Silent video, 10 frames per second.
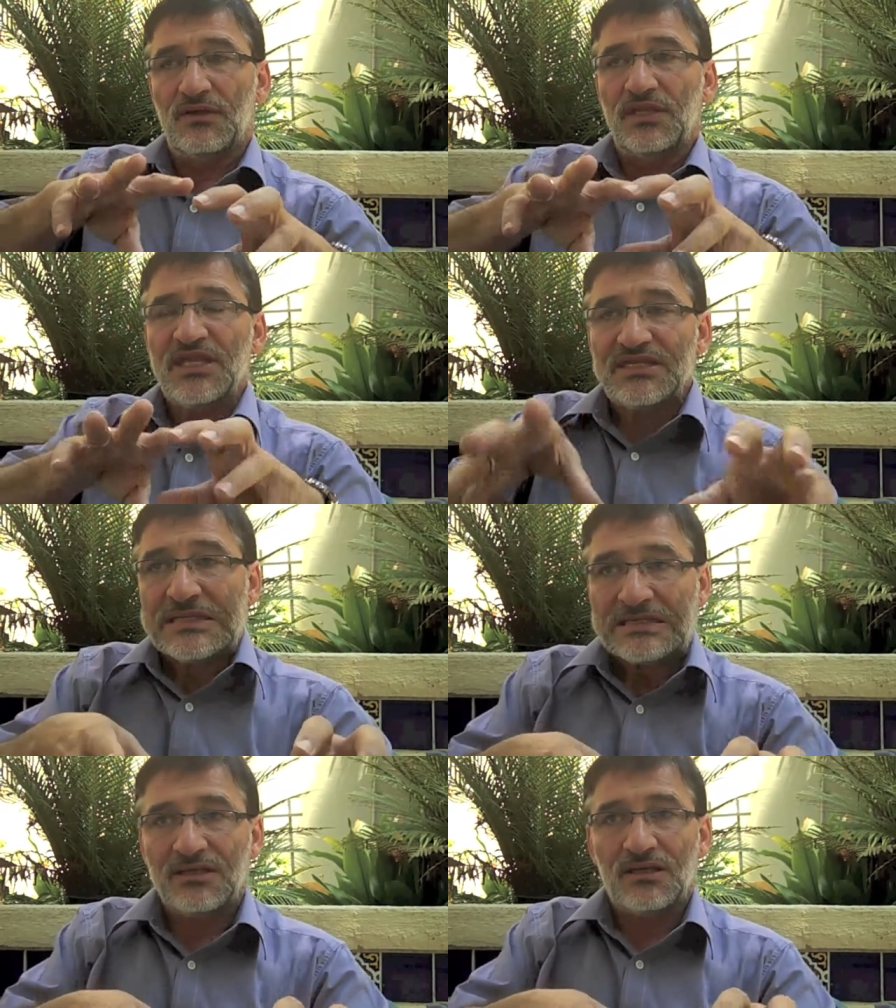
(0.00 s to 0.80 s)

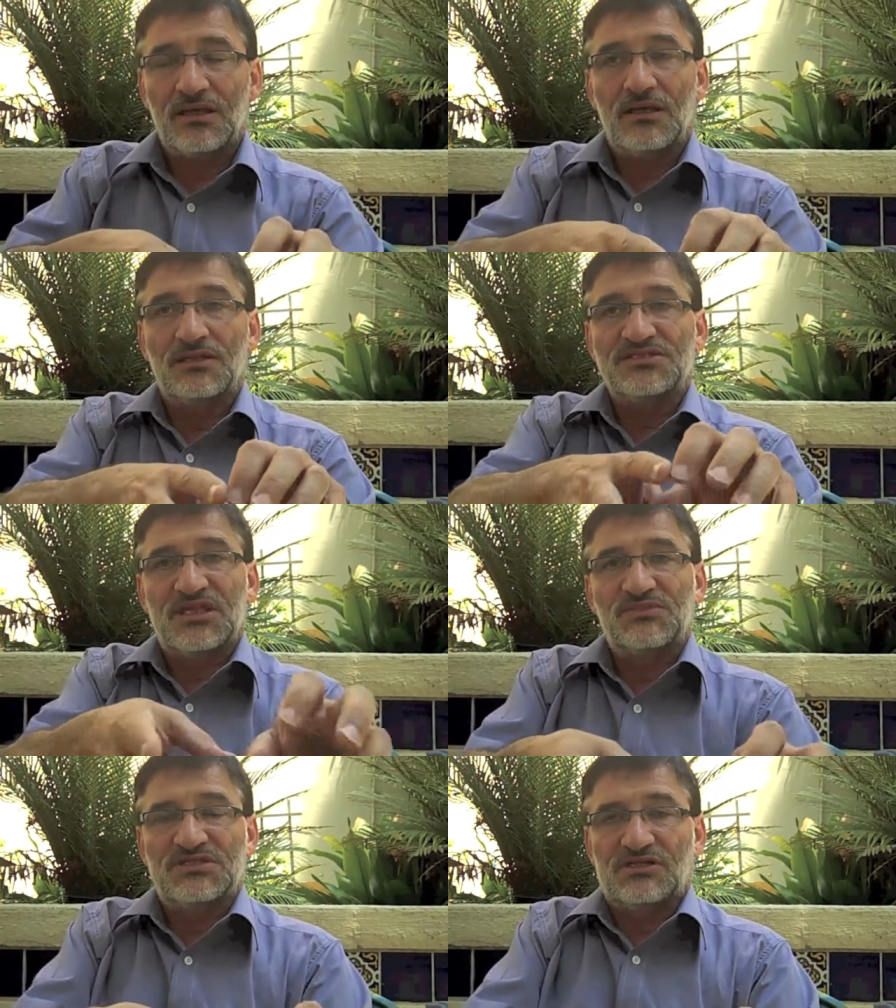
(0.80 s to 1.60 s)
hidden
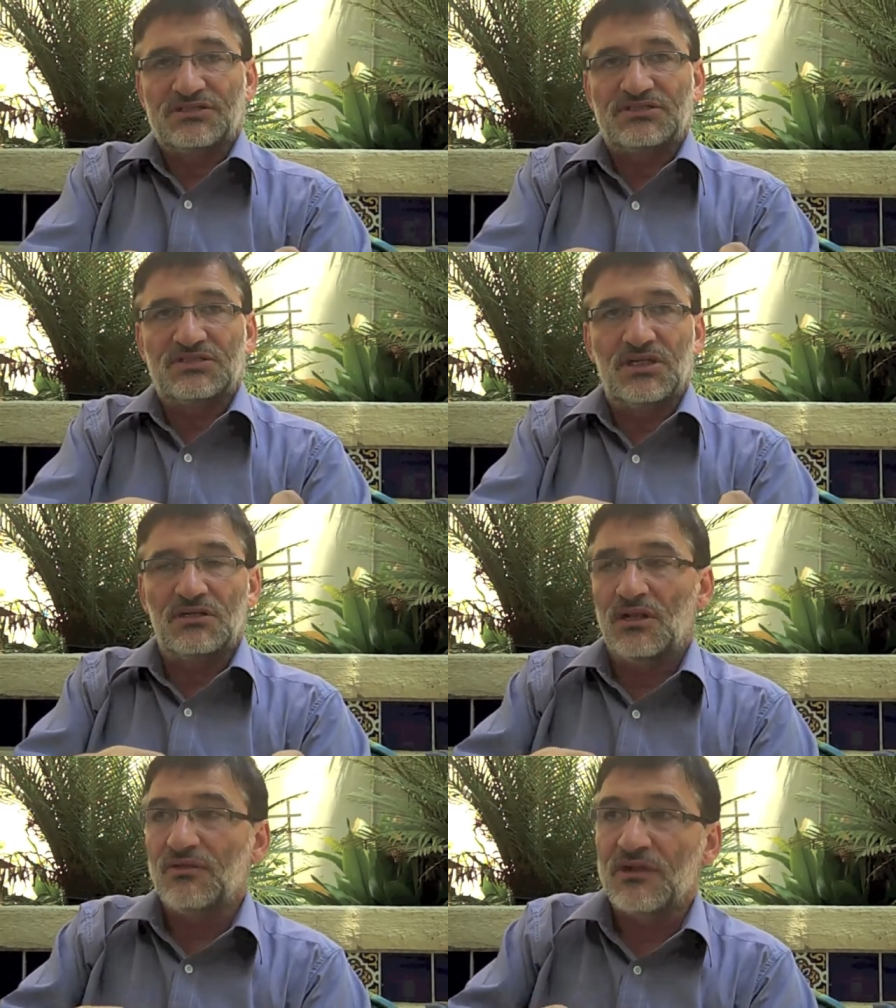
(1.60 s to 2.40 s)
stem cells
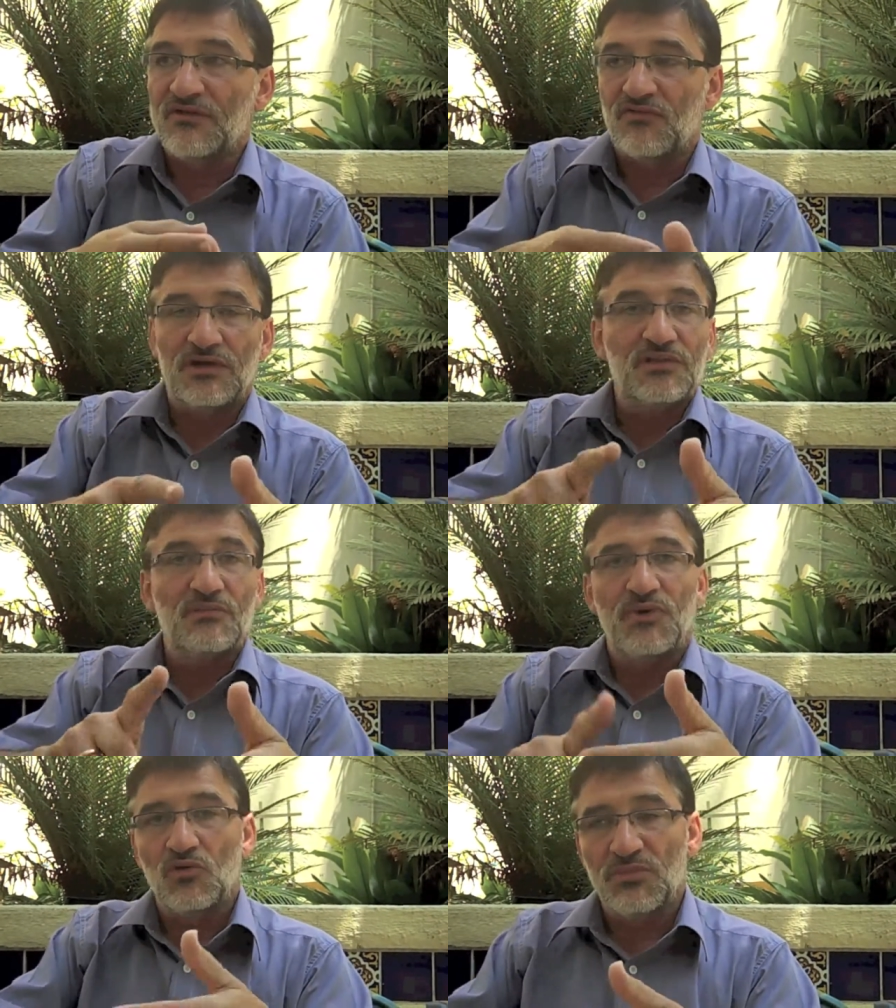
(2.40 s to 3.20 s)
in the liver, in the
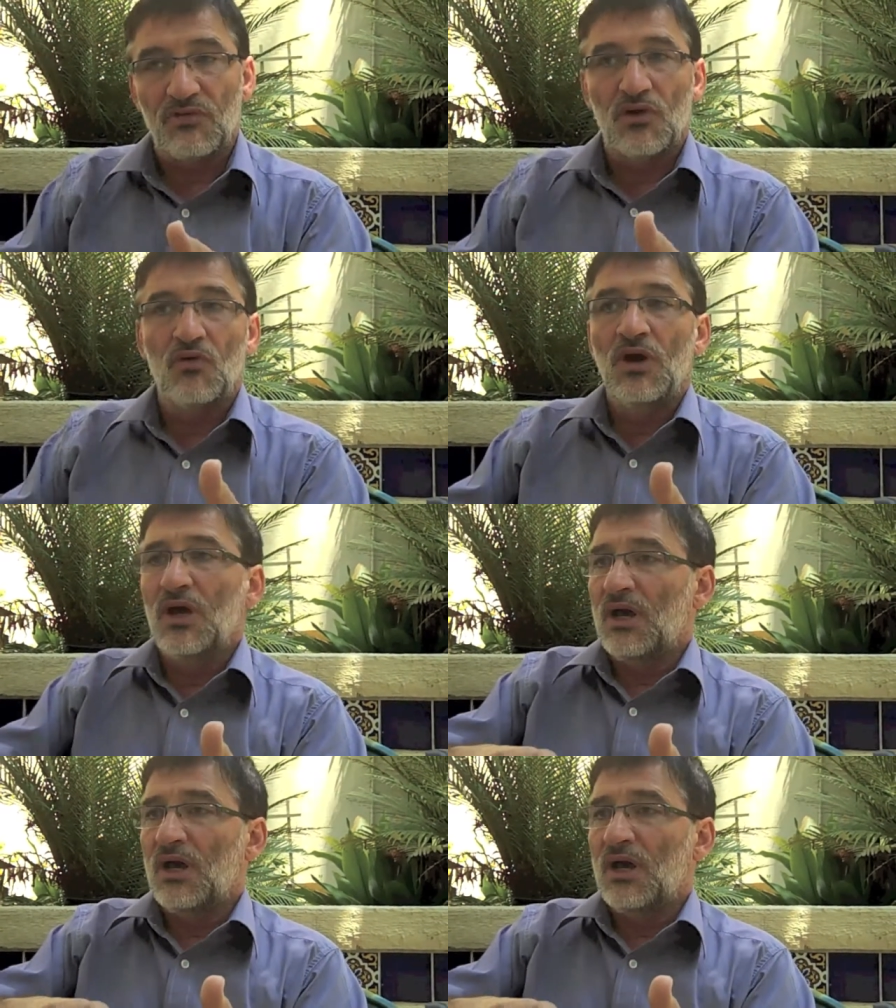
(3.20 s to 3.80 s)
bone marrow,